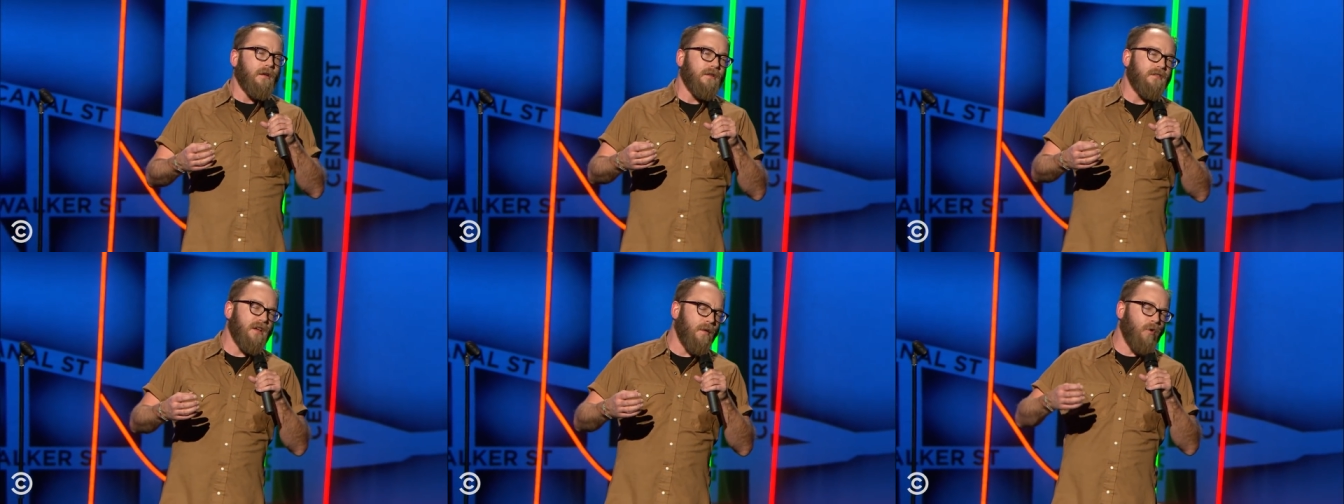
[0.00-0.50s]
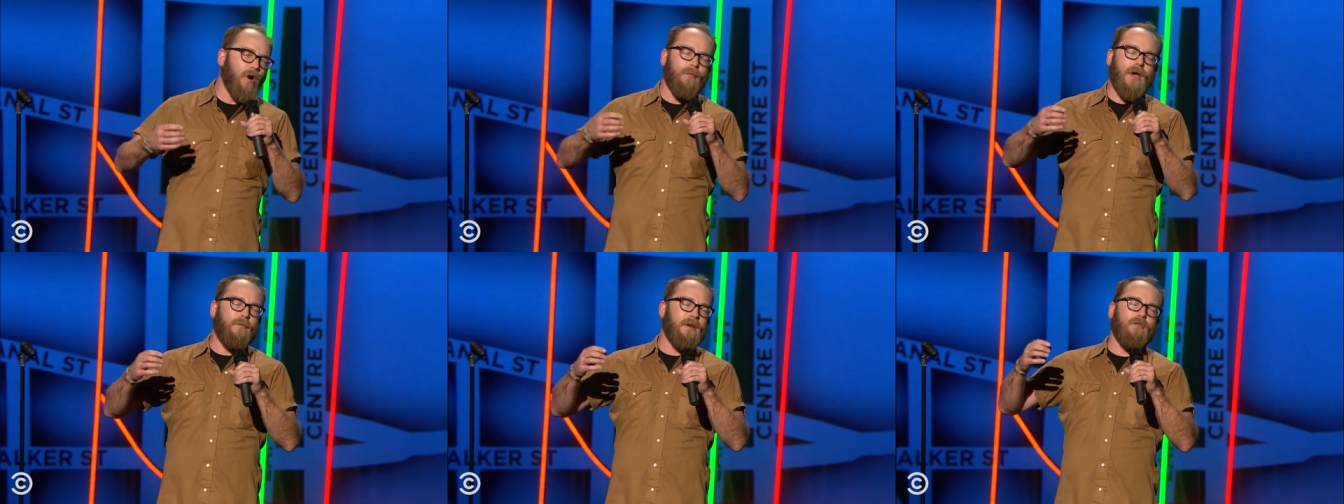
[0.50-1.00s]
somewhere
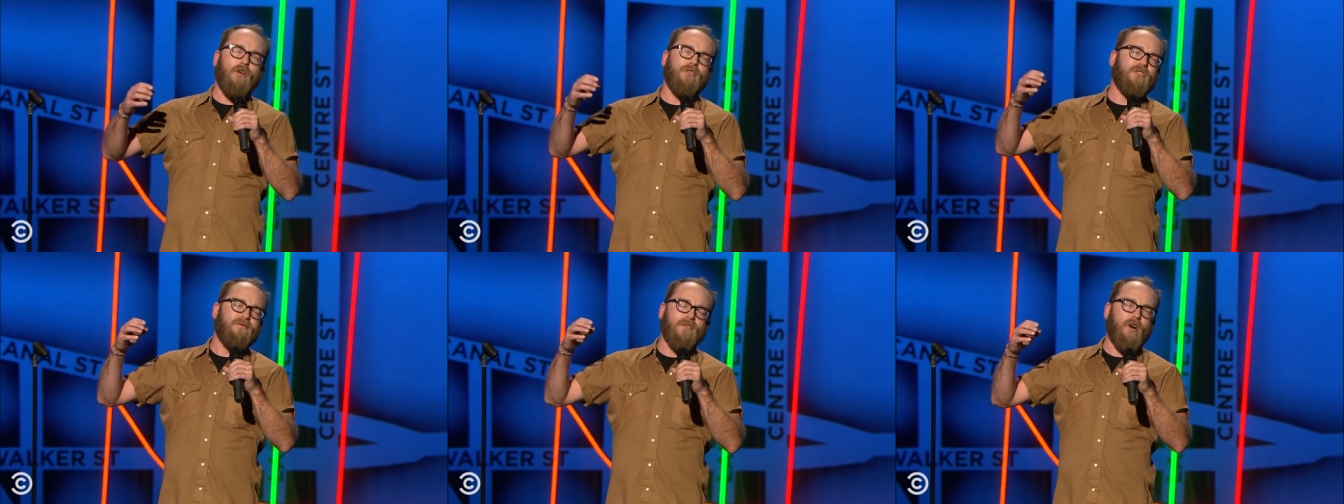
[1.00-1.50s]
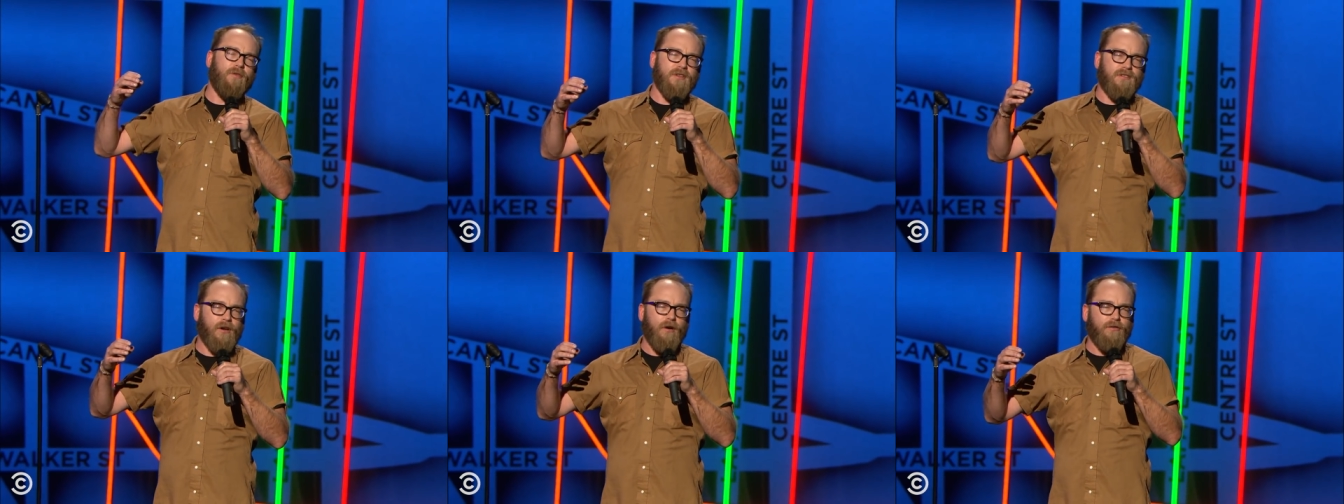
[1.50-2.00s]
maybe north of Nova
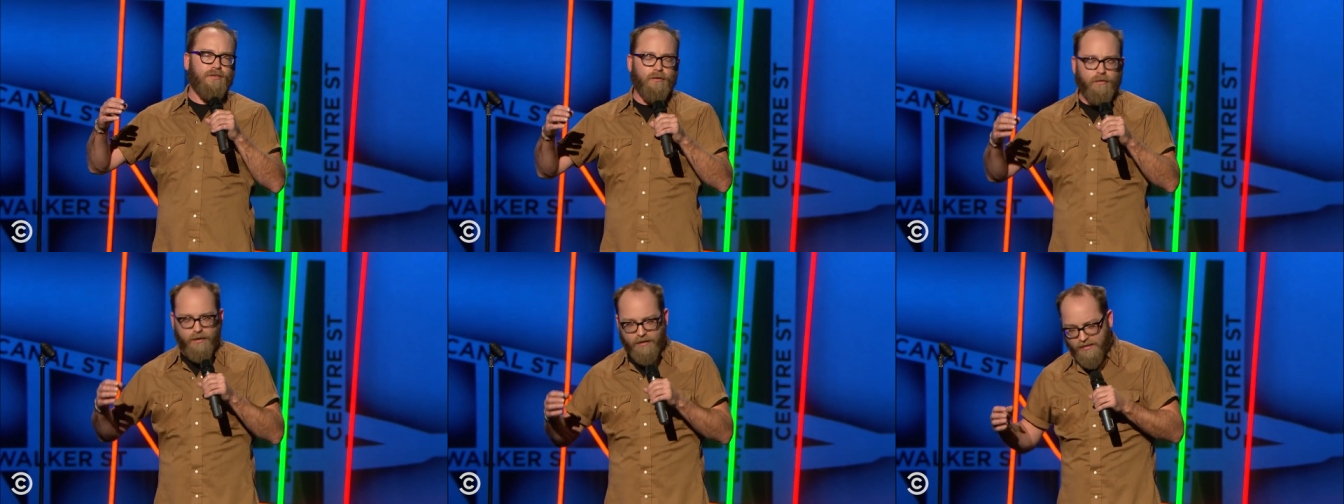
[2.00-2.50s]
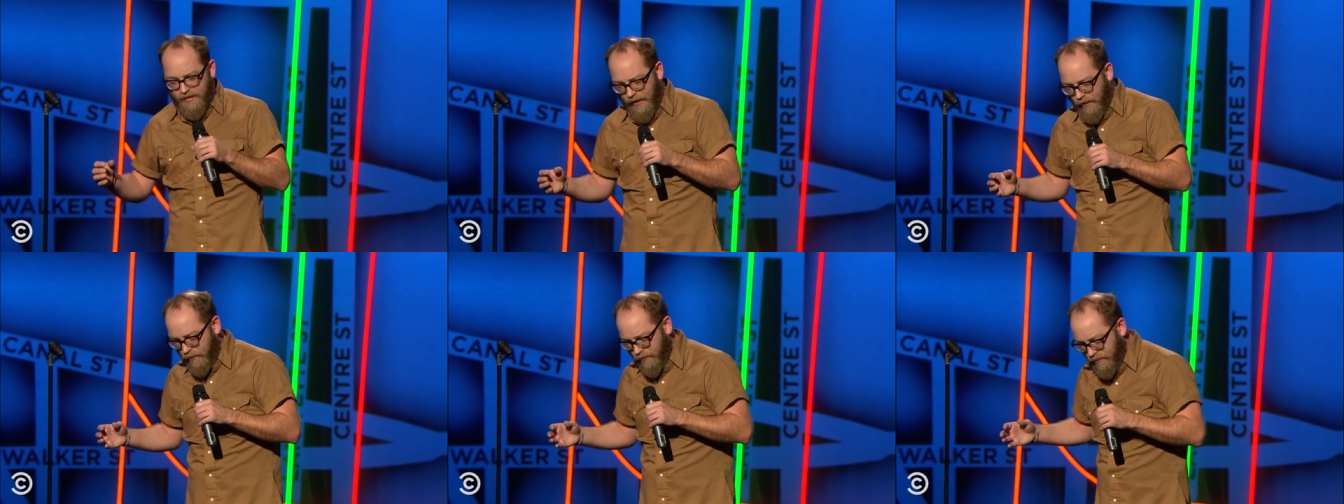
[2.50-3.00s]
Scotia where the
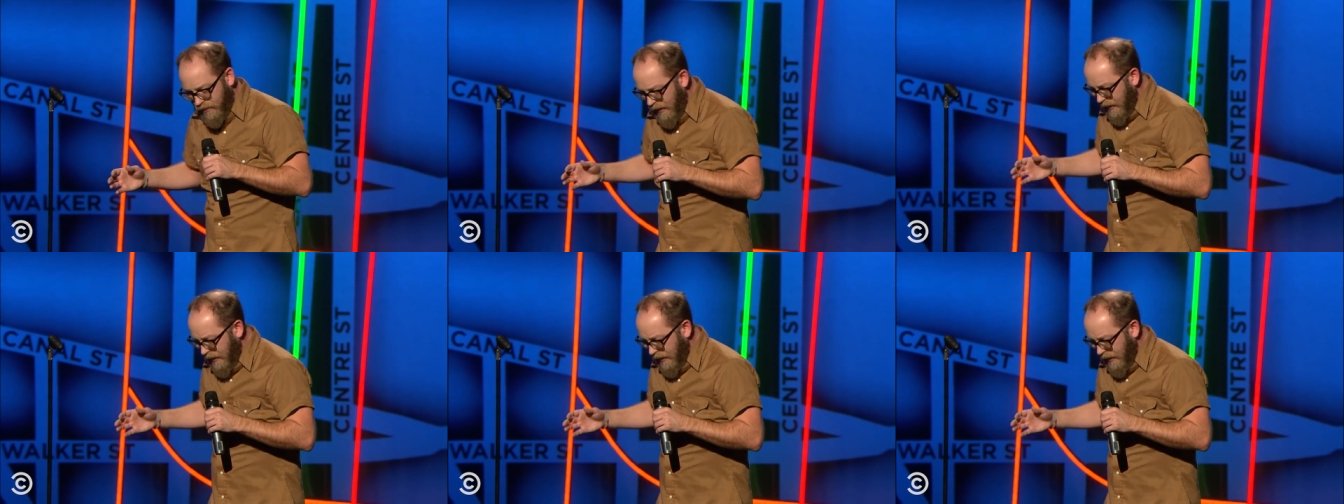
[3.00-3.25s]
sailors